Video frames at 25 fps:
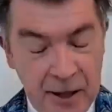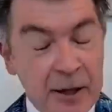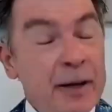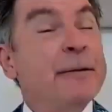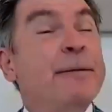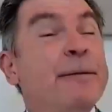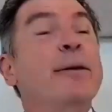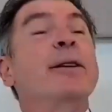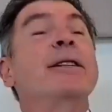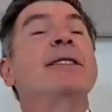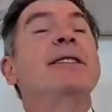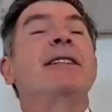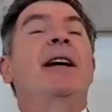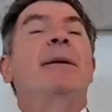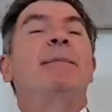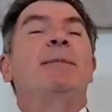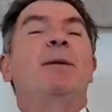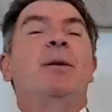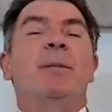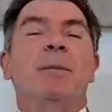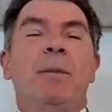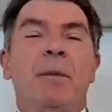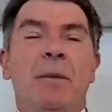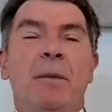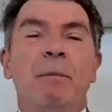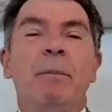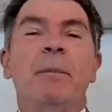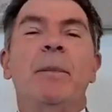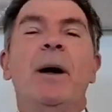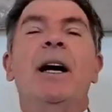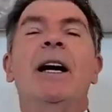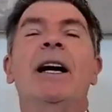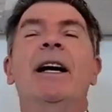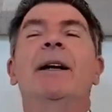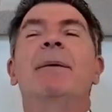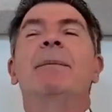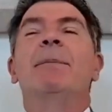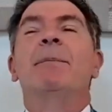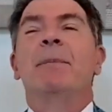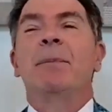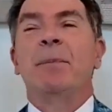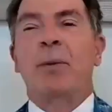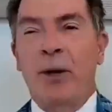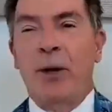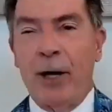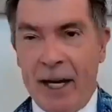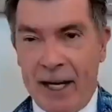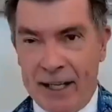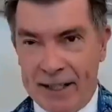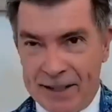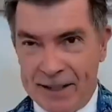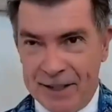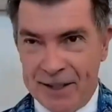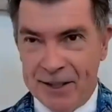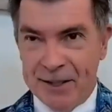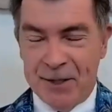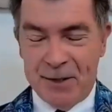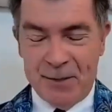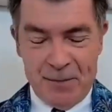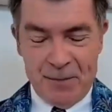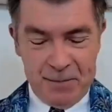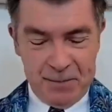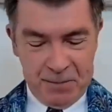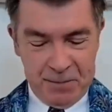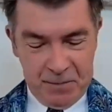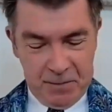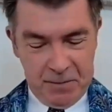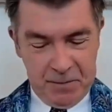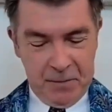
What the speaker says: For example, my practice,